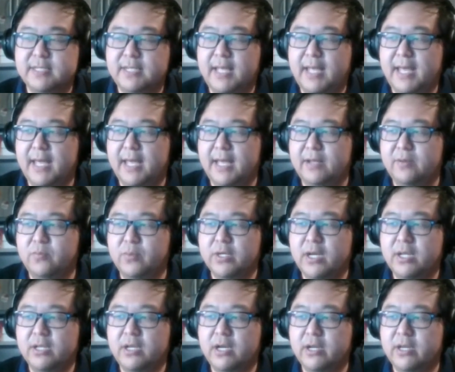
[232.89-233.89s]
And we're
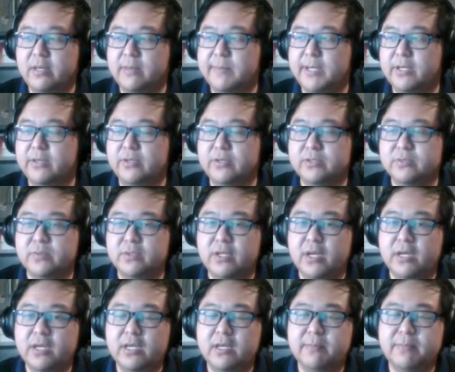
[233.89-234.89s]
not talking about those. We're
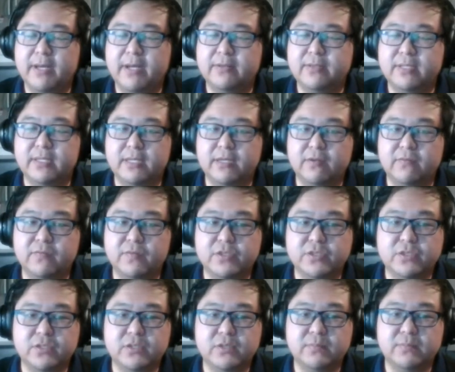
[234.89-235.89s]
talking about the
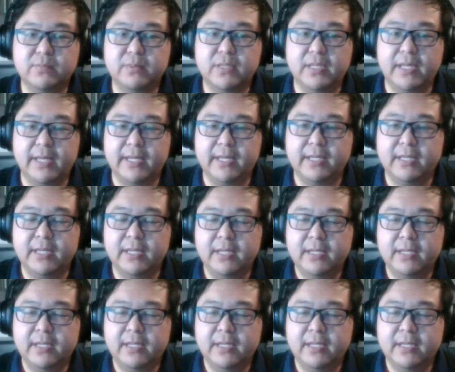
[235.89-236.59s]
original playing